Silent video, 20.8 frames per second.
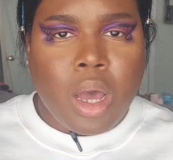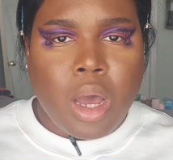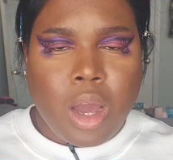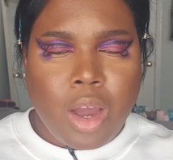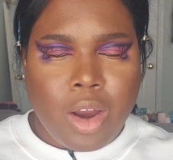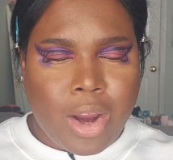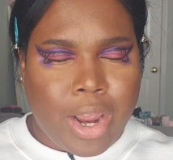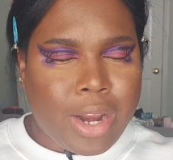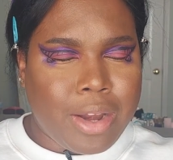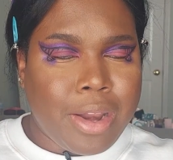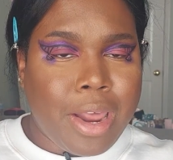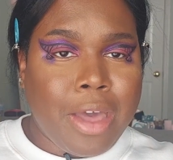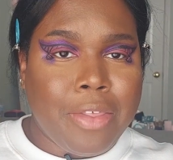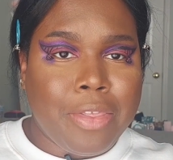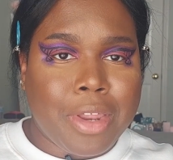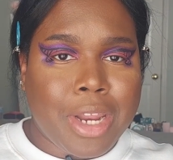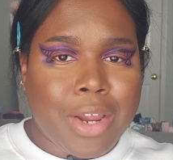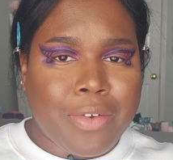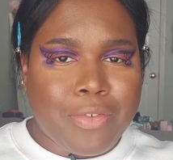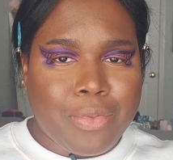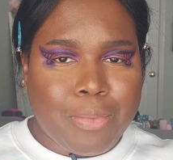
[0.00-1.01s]
All right, now
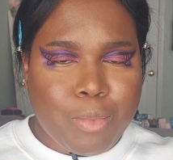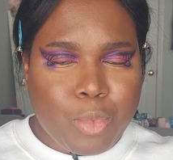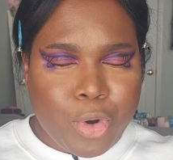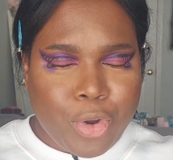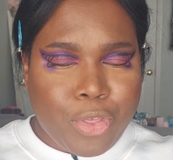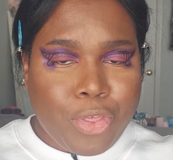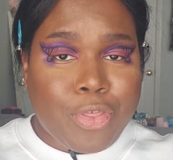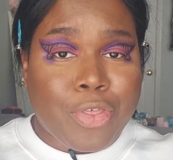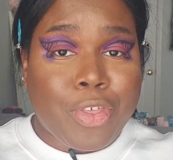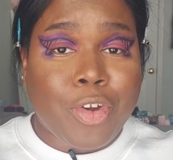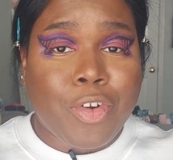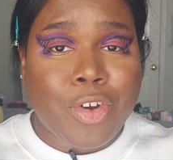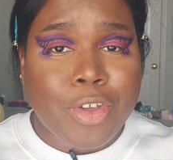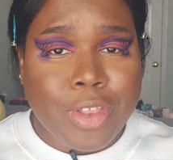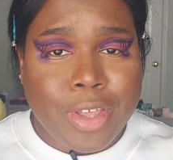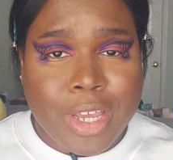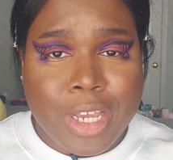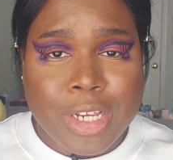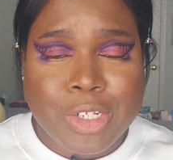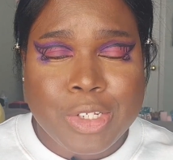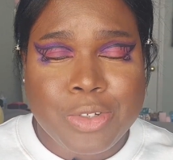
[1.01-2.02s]
that I've more
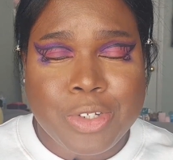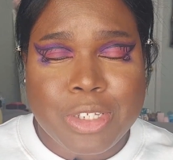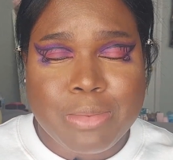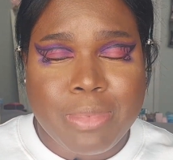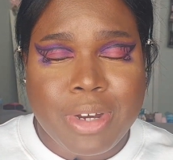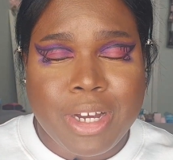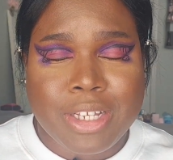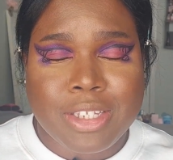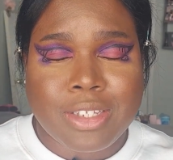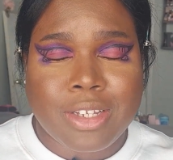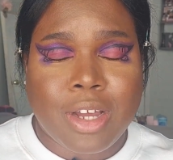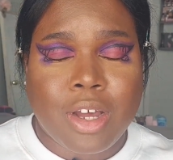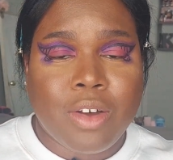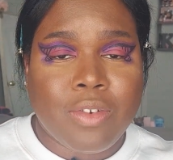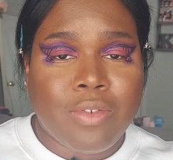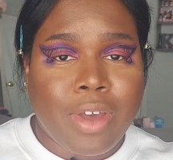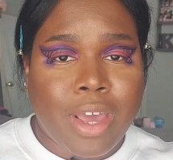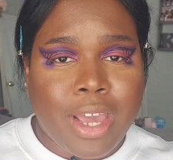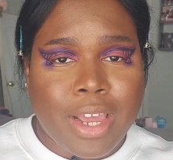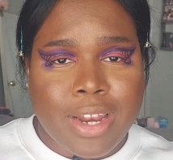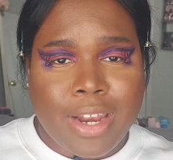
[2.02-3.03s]
thoroughly introduced
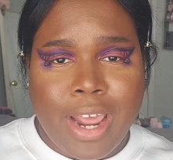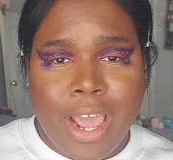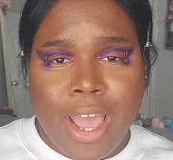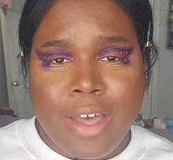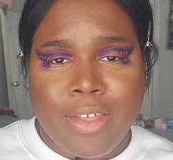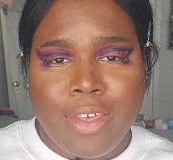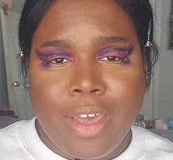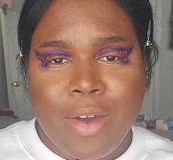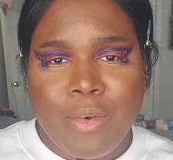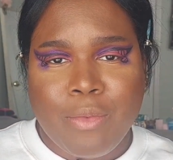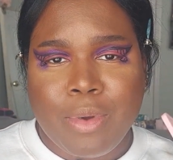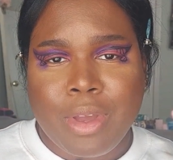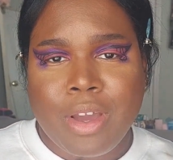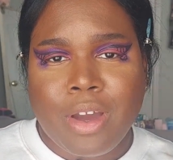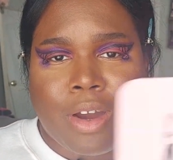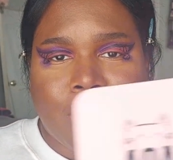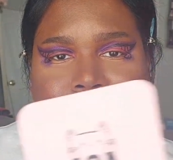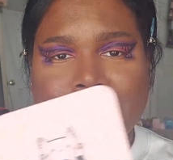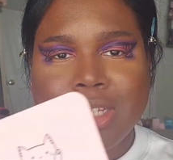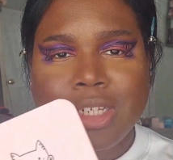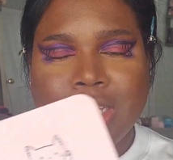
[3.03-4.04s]
myself, and now that we
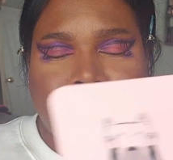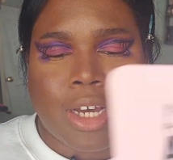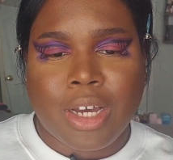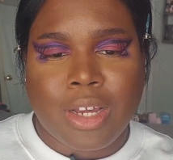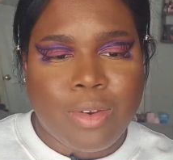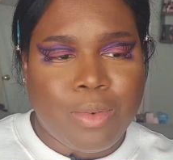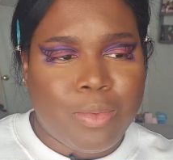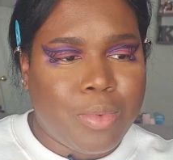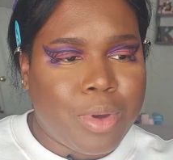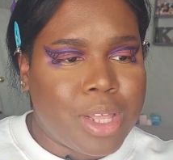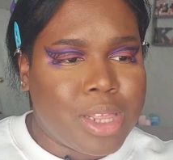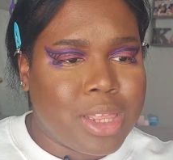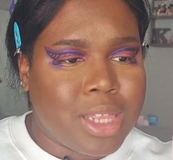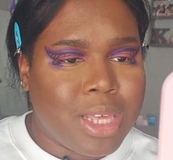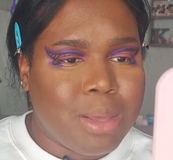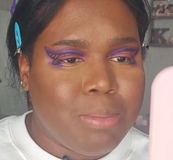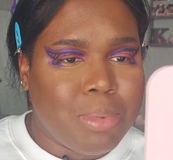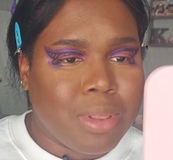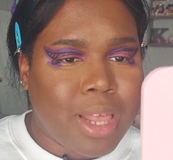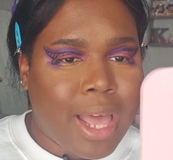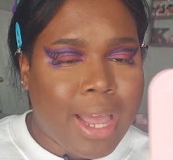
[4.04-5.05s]
are done with
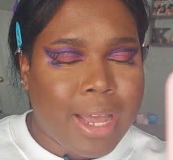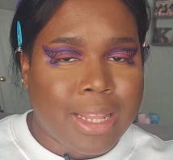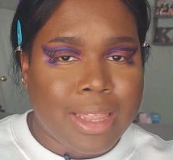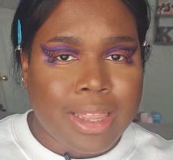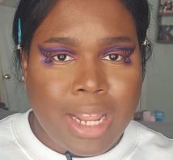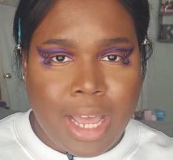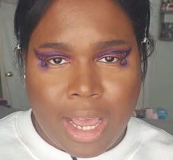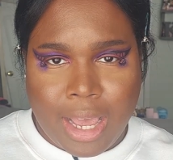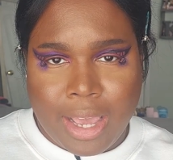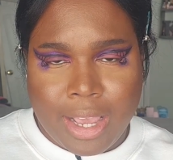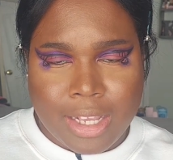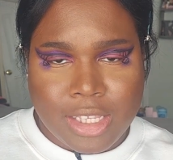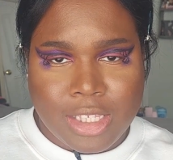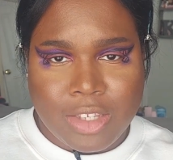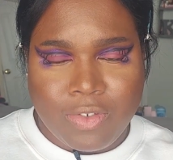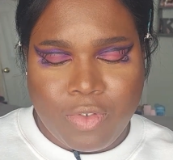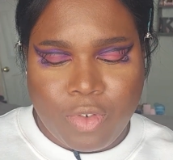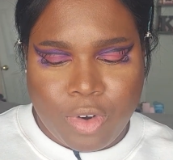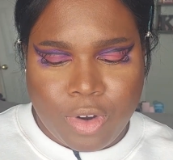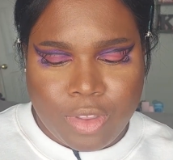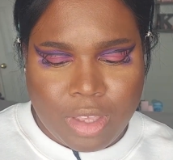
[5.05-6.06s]
the black lines
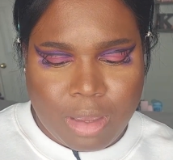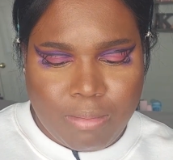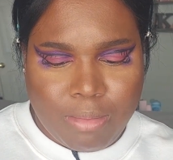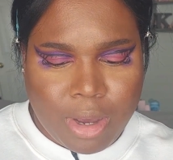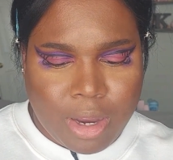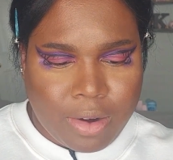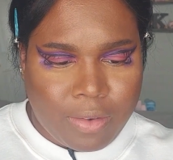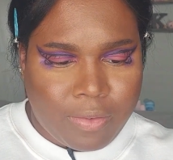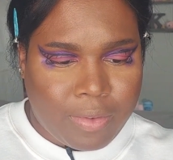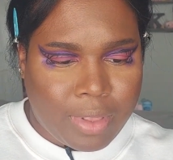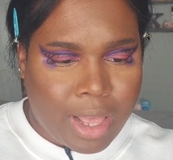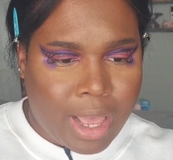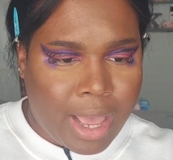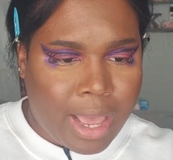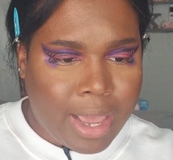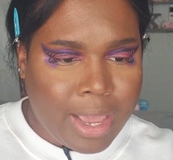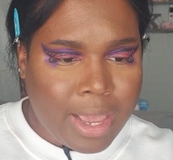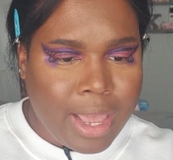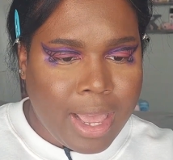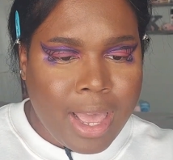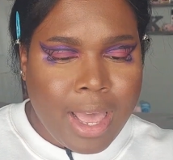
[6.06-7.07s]
for the
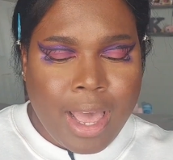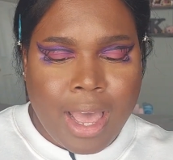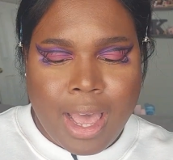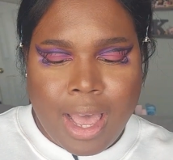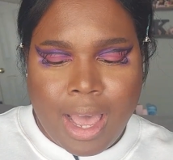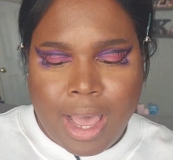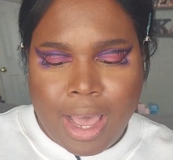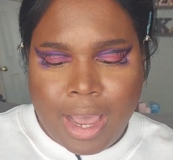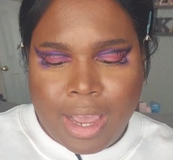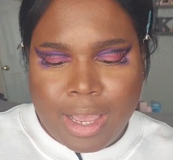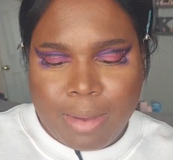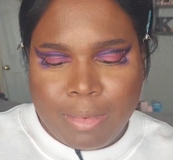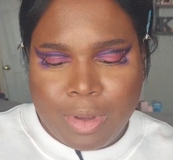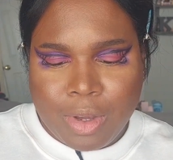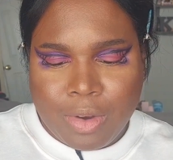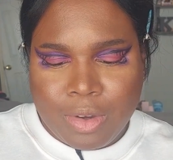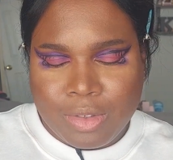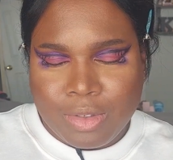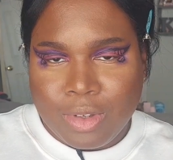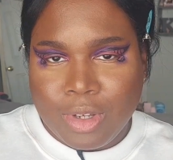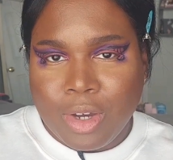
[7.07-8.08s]
butterfly, I am
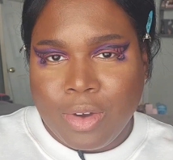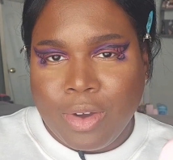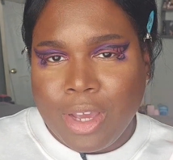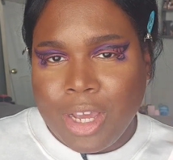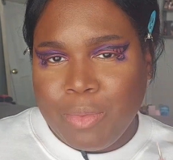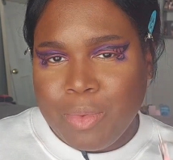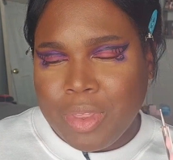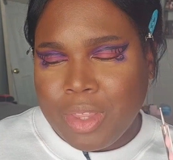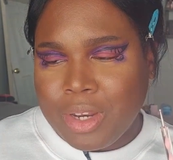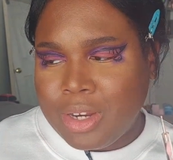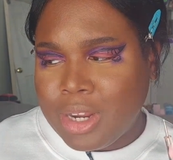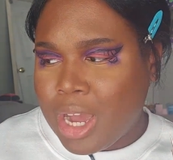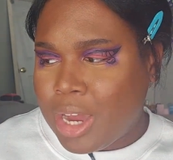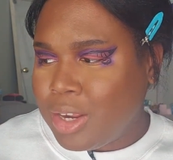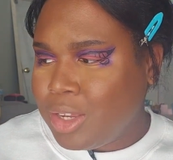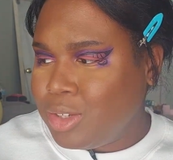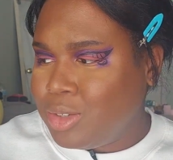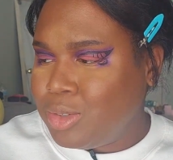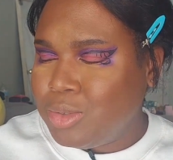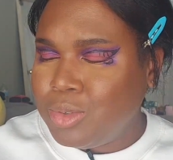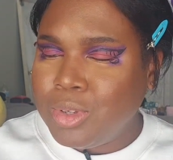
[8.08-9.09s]
going to go in with a
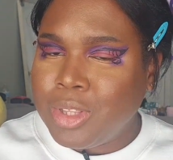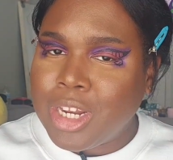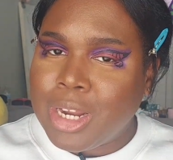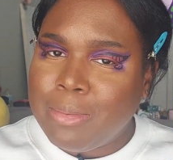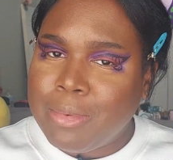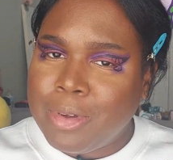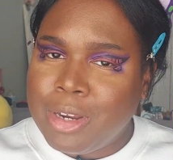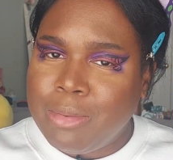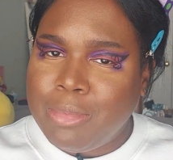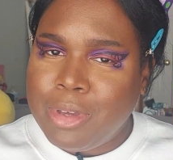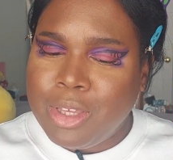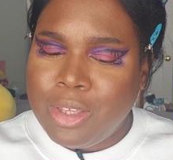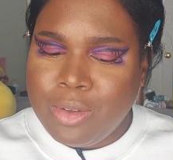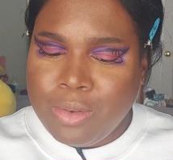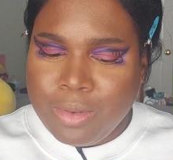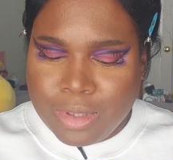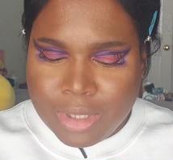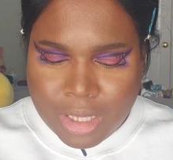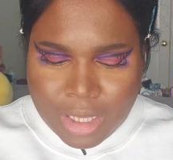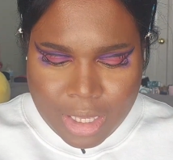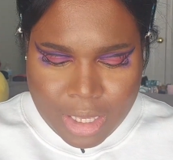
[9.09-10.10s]
dotting tool, and I'm going to be
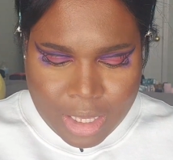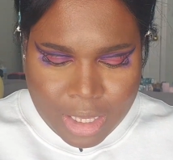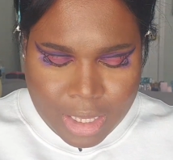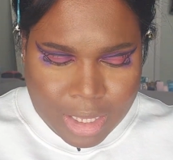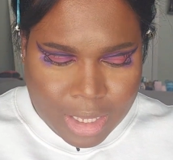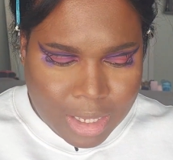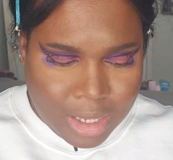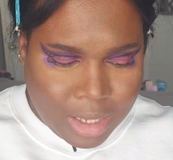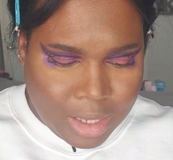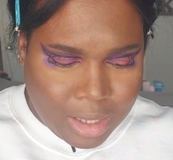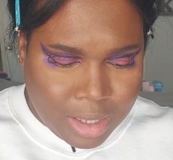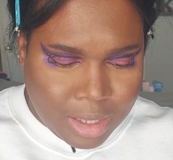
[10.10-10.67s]
using